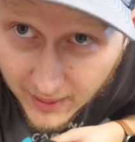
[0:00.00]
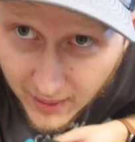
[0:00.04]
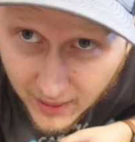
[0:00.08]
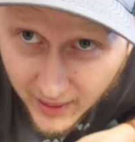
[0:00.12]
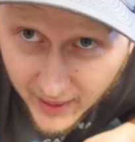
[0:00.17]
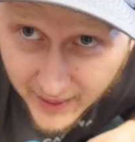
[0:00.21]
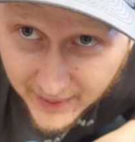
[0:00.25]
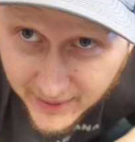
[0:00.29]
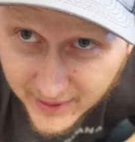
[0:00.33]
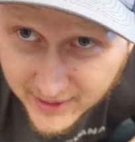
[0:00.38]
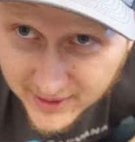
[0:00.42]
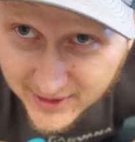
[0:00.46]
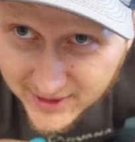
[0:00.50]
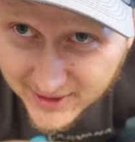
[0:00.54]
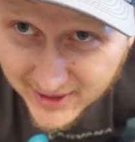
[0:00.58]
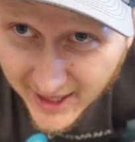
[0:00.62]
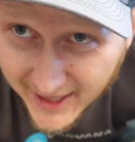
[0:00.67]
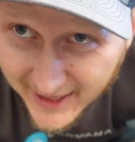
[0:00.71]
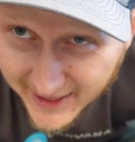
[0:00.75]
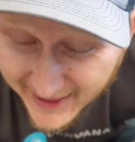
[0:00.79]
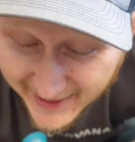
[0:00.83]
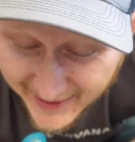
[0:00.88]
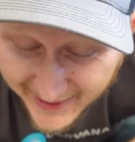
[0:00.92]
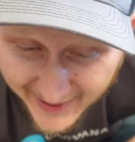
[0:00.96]
Alright, this is
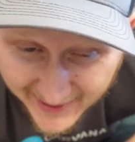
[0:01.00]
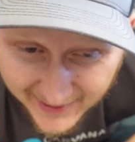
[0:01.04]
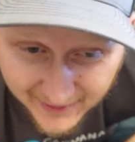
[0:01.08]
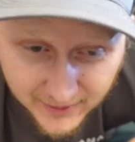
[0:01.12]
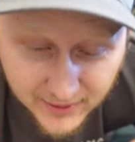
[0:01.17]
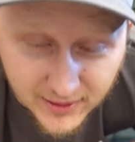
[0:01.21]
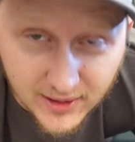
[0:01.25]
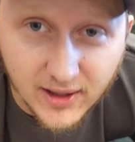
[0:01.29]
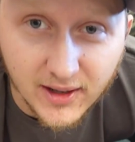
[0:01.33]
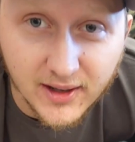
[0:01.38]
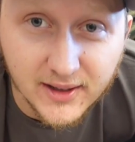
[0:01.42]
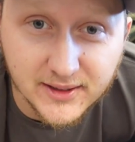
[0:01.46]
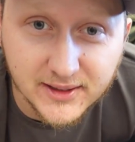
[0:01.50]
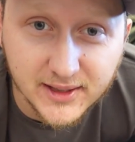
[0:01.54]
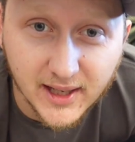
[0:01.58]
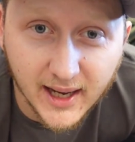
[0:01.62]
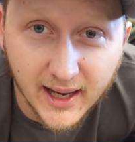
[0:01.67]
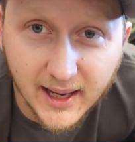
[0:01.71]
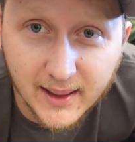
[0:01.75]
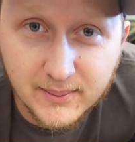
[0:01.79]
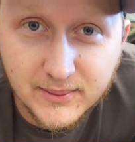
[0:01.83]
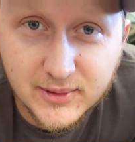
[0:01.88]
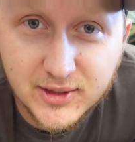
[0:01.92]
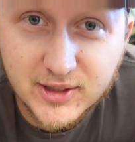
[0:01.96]
taking kind of a long
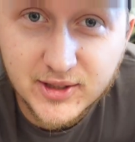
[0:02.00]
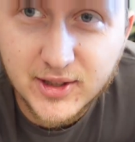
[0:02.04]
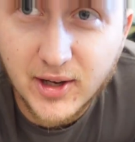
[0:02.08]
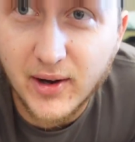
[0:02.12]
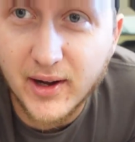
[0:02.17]
time, so